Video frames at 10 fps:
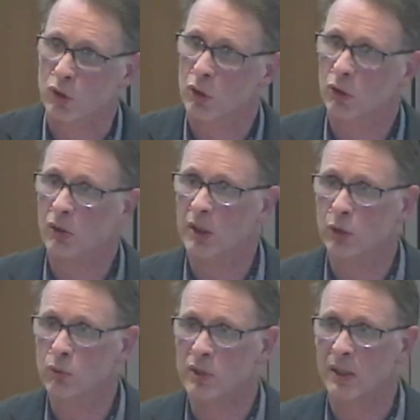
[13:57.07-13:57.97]
not only
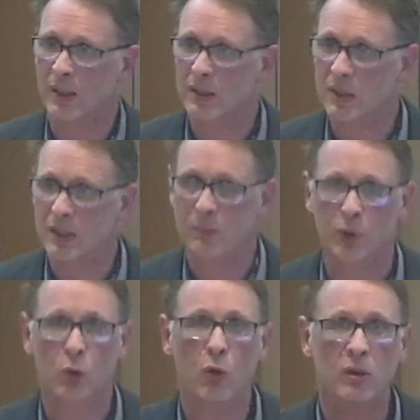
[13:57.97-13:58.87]
those that exist,
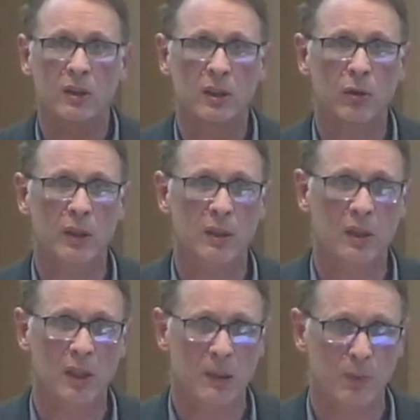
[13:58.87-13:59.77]
but all
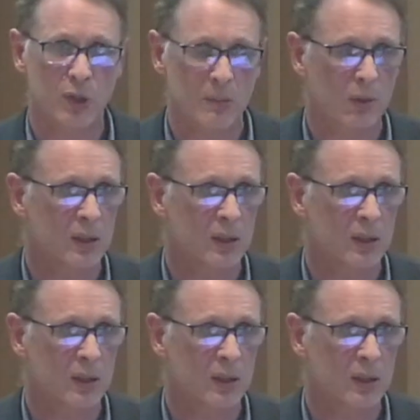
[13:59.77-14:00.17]
theoretically possible.